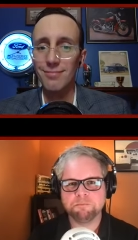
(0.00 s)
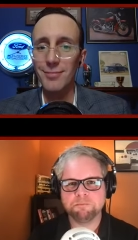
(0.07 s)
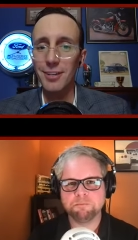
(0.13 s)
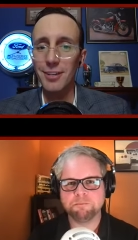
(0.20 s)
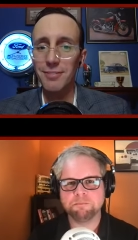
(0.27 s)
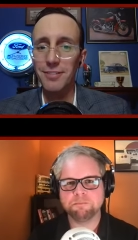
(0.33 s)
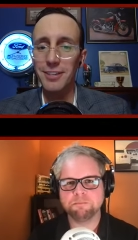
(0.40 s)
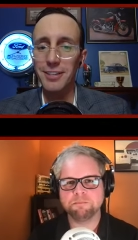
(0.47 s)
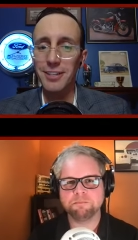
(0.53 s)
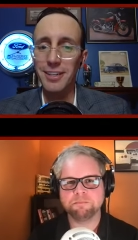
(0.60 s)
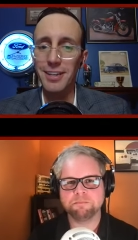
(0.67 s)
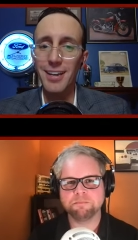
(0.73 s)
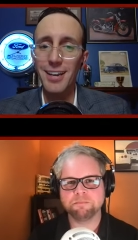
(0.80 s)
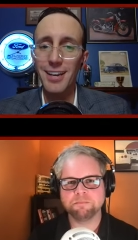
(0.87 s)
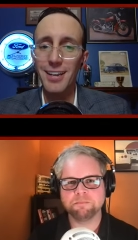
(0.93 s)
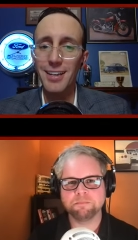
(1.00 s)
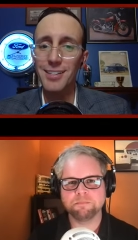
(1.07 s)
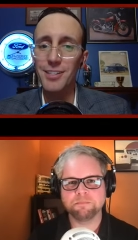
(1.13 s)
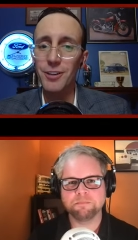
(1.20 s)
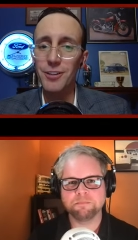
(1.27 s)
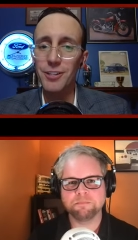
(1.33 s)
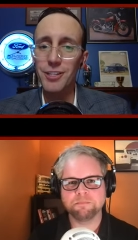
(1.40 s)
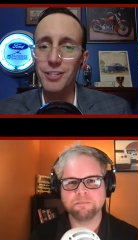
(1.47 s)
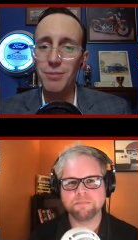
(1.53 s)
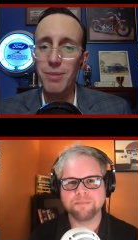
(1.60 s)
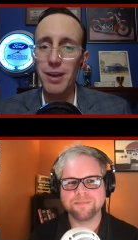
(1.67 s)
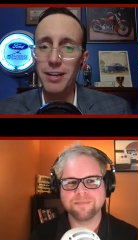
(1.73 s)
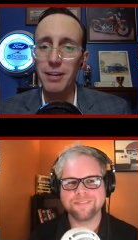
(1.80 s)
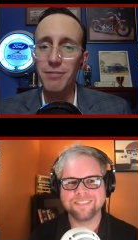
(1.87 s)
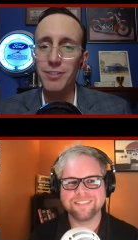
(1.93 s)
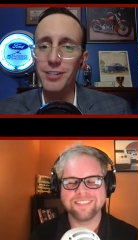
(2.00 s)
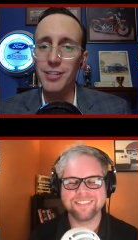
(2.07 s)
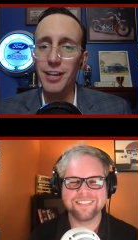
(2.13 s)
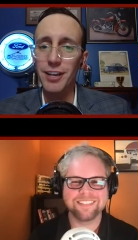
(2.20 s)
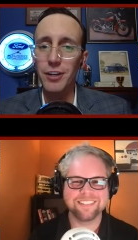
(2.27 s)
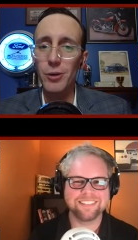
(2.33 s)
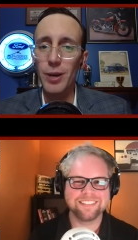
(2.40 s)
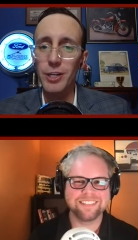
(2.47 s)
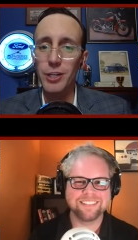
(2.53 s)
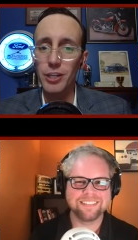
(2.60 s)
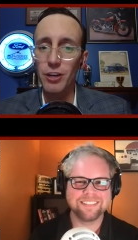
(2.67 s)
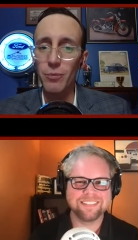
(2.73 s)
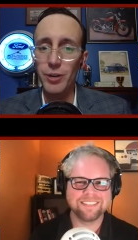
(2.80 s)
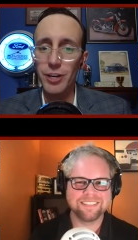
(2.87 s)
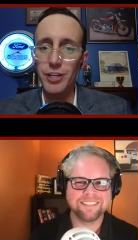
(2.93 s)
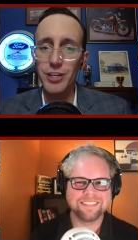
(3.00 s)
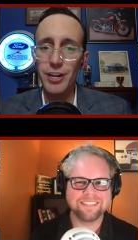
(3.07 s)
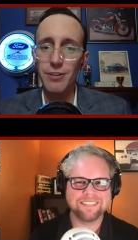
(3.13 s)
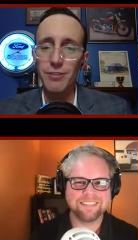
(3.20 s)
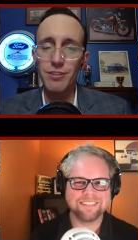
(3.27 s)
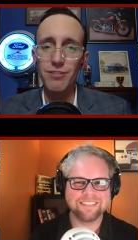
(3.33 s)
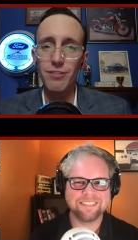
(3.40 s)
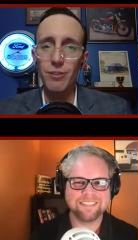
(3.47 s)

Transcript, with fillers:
Speaker 1: Definitely. So, just to back up for a second, you actually reached out to